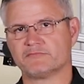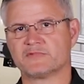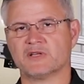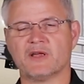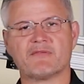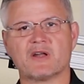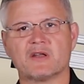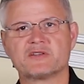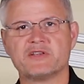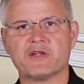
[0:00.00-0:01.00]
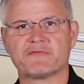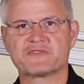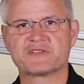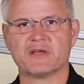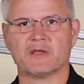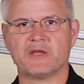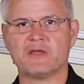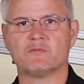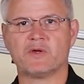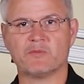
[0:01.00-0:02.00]
deliver it to your facility.
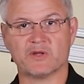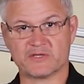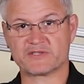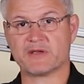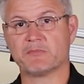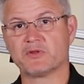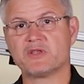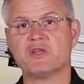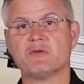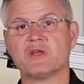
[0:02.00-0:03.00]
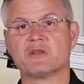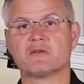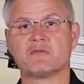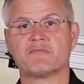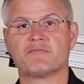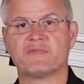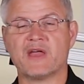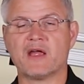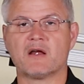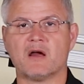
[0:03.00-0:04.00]
We will assemble the unit
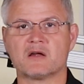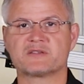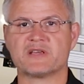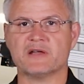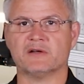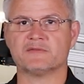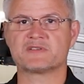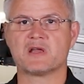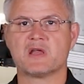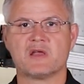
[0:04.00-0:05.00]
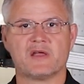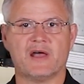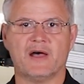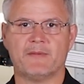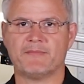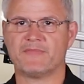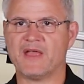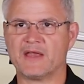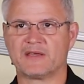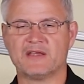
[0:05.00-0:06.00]
there ourselves.
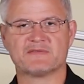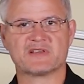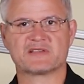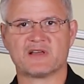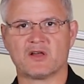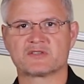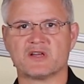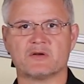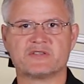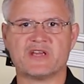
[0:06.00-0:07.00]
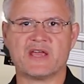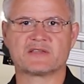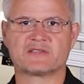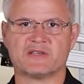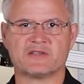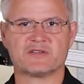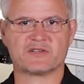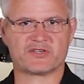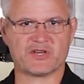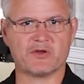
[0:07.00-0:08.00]
That gives us also a chance
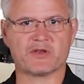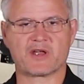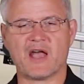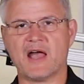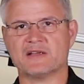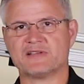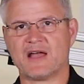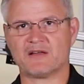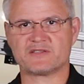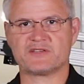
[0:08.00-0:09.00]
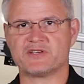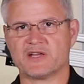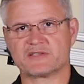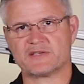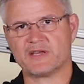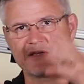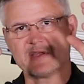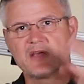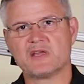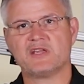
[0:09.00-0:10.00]
to show your guys how it's adjusted,
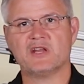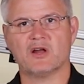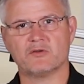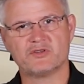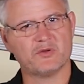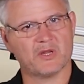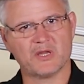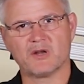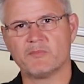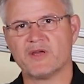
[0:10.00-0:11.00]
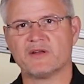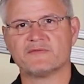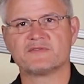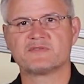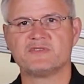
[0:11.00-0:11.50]
do a little bit of,